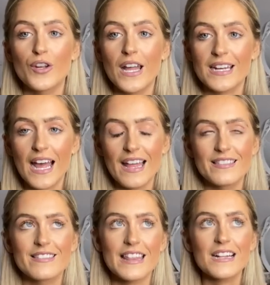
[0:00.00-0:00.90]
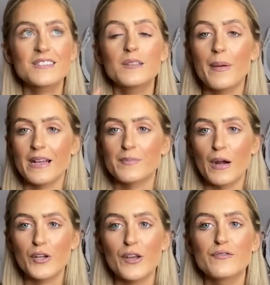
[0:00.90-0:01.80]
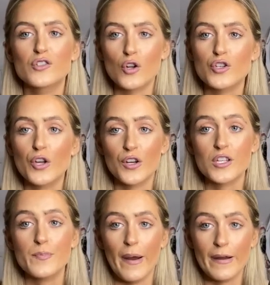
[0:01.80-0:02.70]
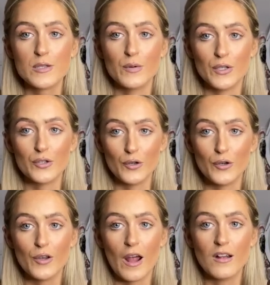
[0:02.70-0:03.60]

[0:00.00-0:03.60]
And that's the best part. You have such a good experience when you do